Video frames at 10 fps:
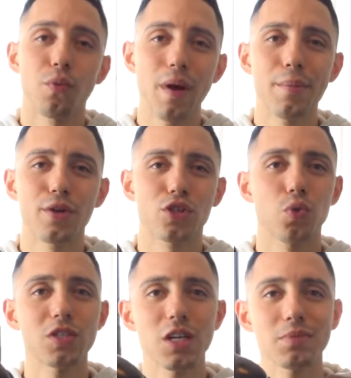Remember,
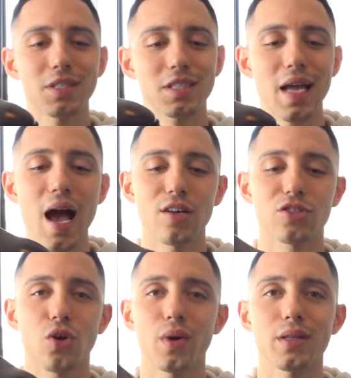switch up the
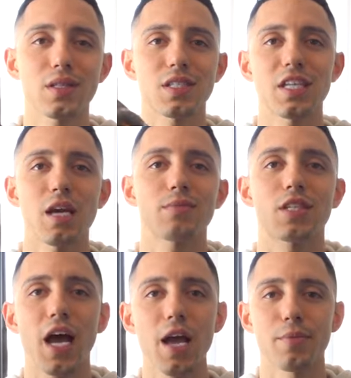styles. Don't get the same
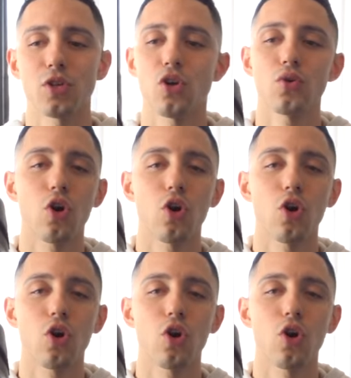type, you know?